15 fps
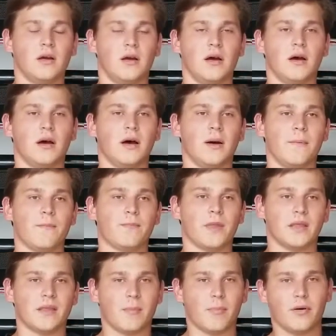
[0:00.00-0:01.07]

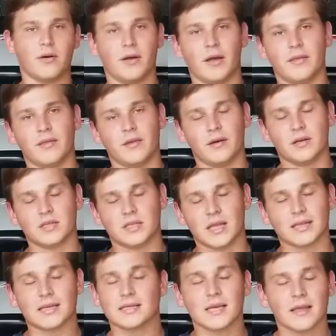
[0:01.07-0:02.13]
that they put in that
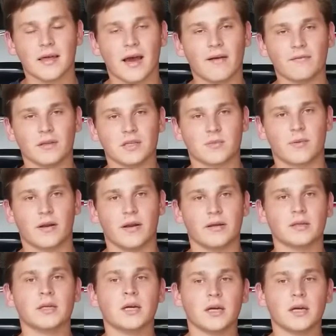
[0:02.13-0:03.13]
they say they have in the spray,